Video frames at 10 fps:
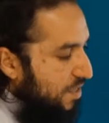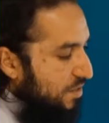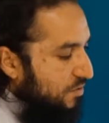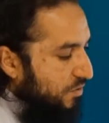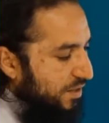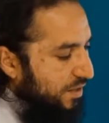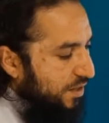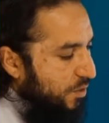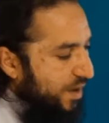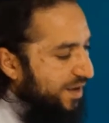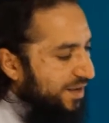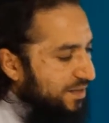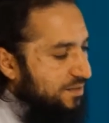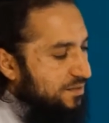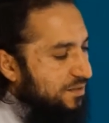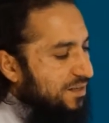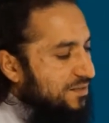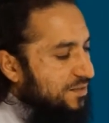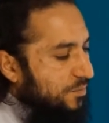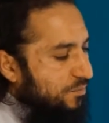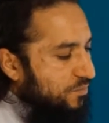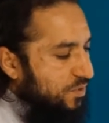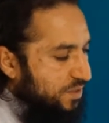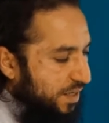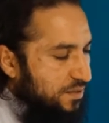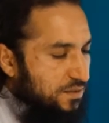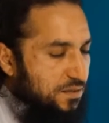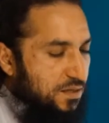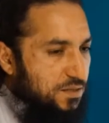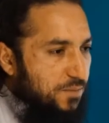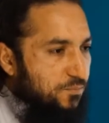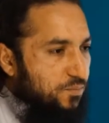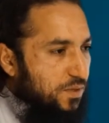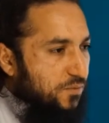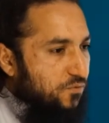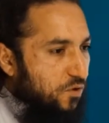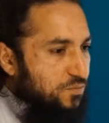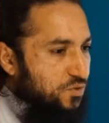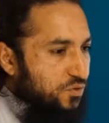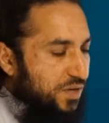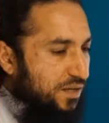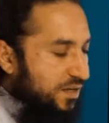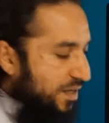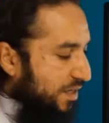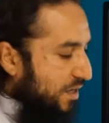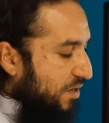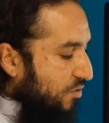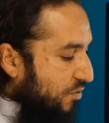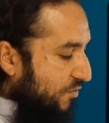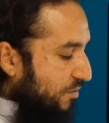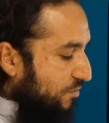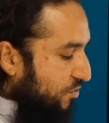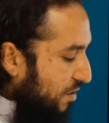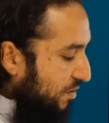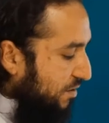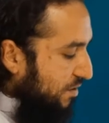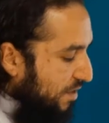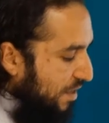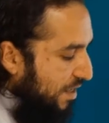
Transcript: So in a way, it is some states, some forms you can connect, and other forms you can't.